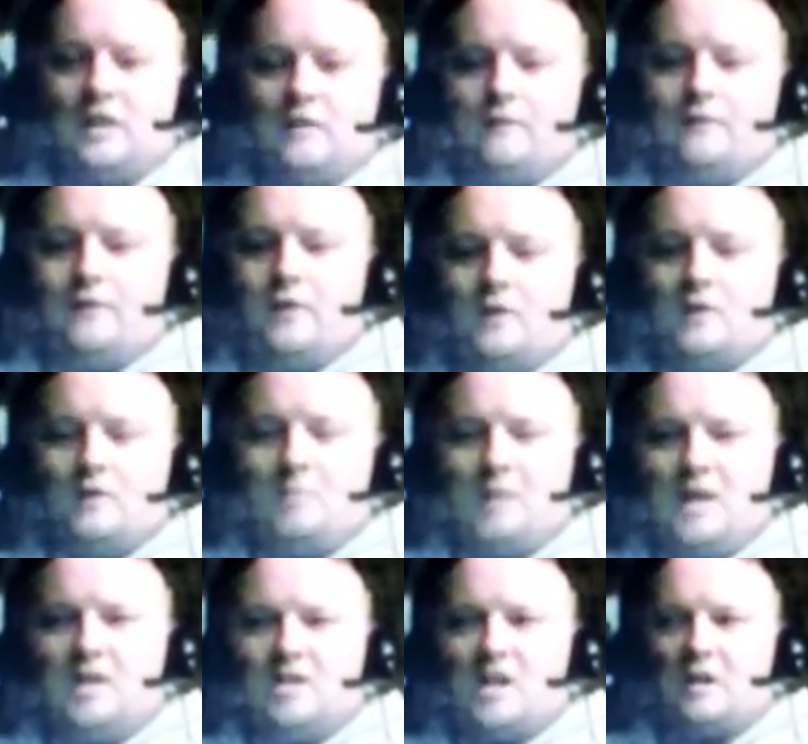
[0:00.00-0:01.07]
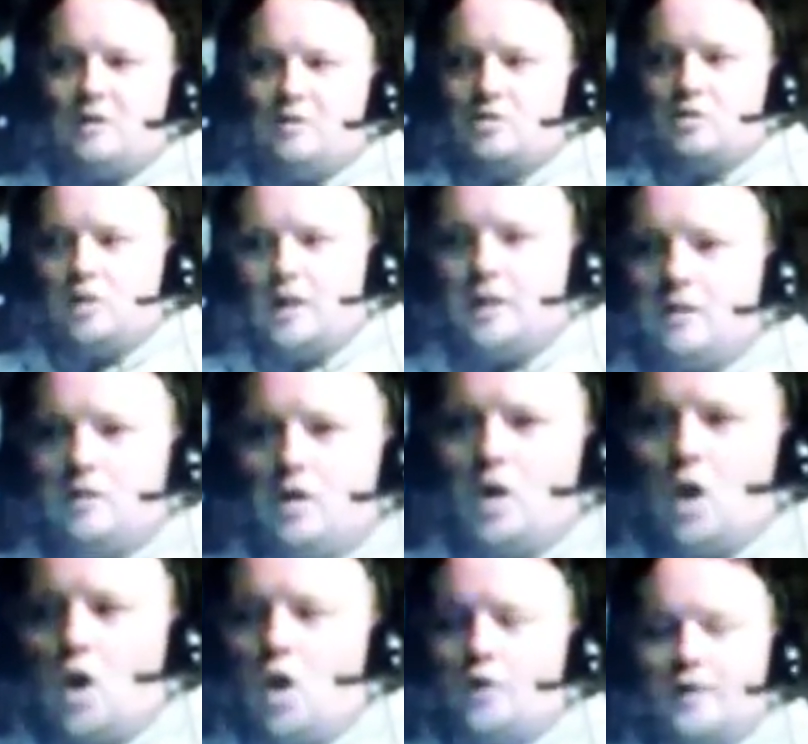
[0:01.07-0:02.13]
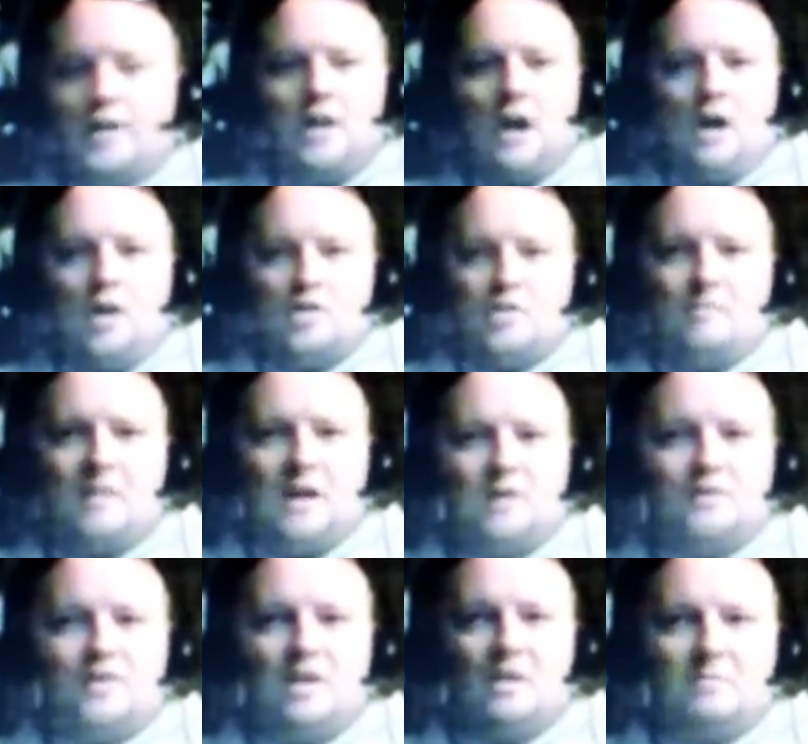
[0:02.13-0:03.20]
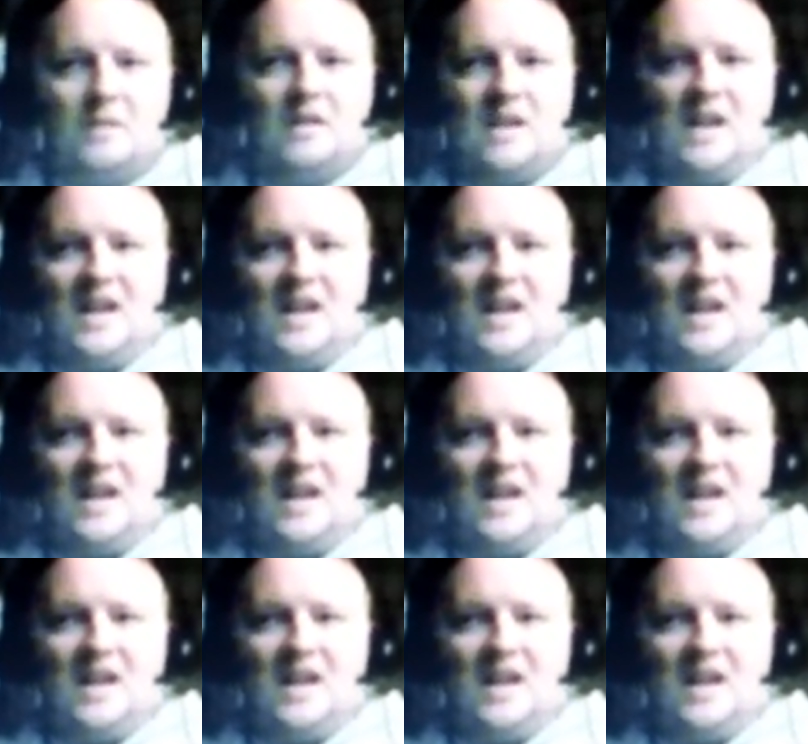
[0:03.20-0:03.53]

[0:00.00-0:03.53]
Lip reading: give the main character, like, all the knowledge about them, man.